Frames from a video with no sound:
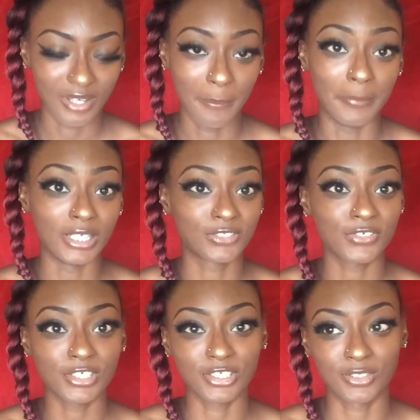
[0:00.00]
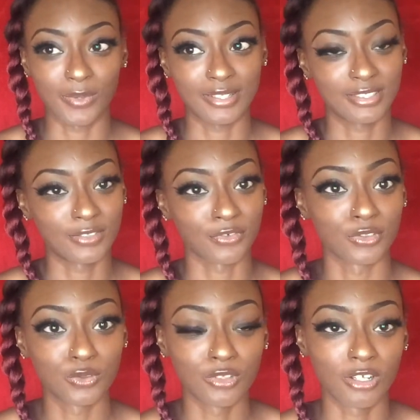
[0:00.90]
Bus fare just went up from $2
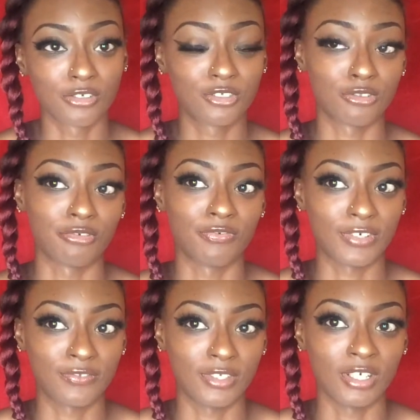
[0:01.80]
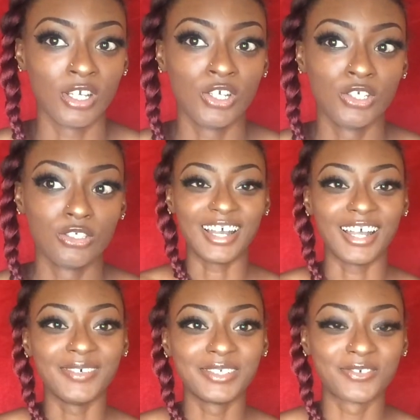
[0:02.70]
to $3.50.
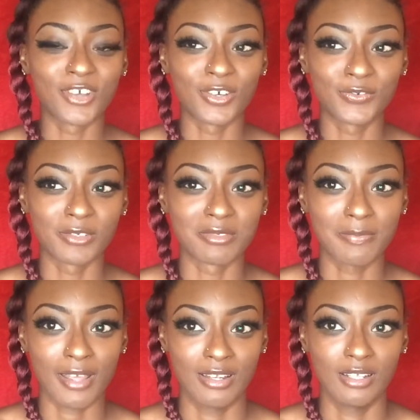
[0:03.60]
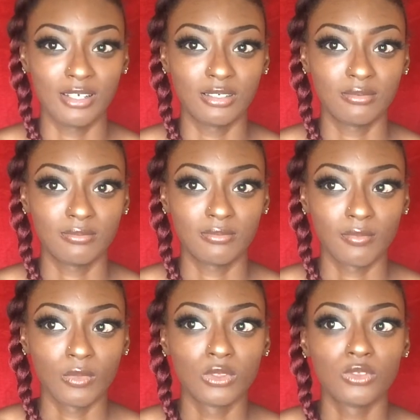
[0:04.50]
I would have gone from spending
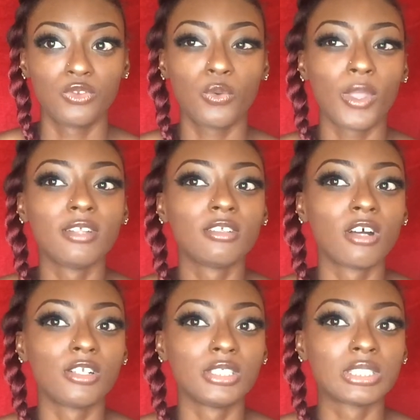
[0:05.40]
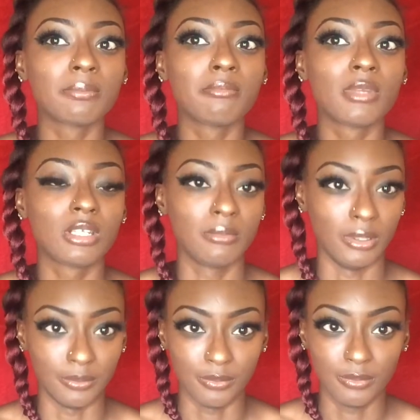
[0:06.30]
$20
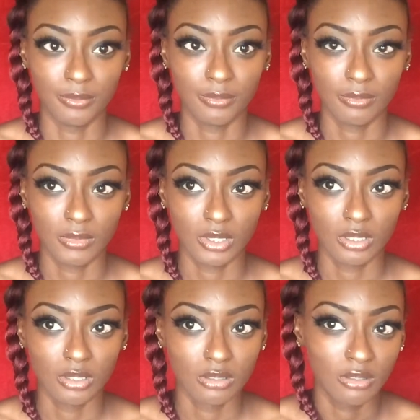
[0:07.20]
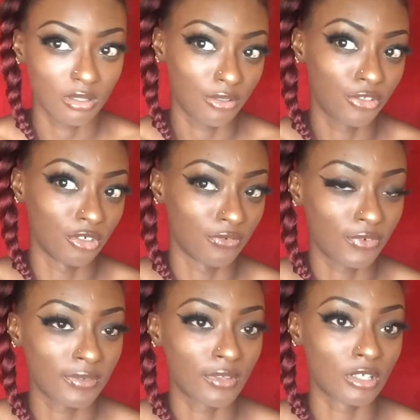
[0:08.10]
minimum to
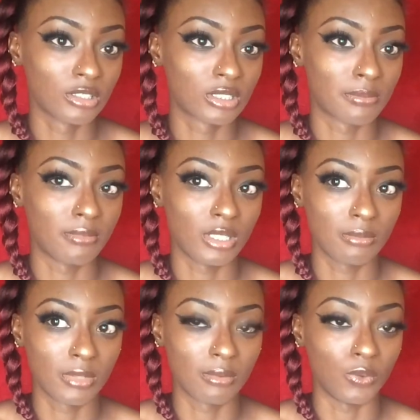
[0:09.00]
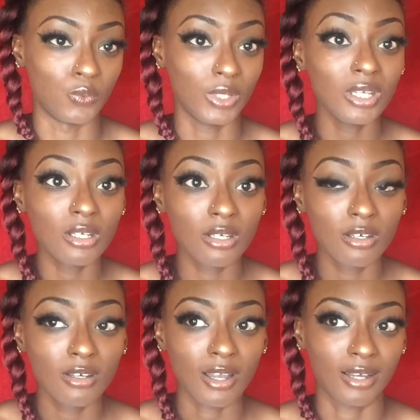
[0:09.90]
$35 minimum a week.
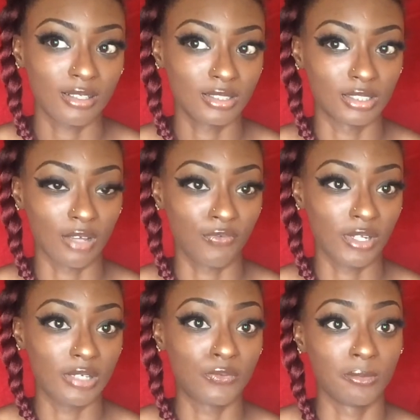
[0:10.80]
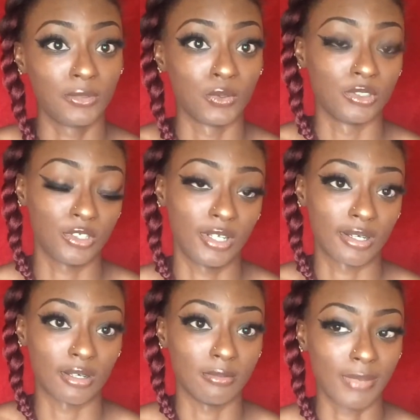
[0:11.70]
And this is if I leave home to go to and I
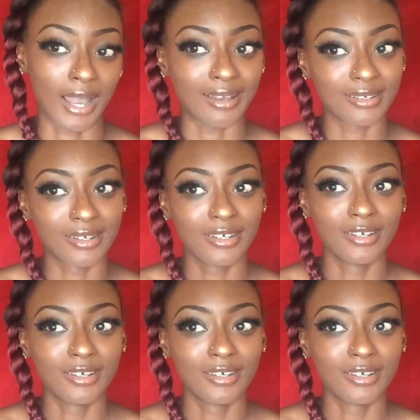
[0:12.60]
come back.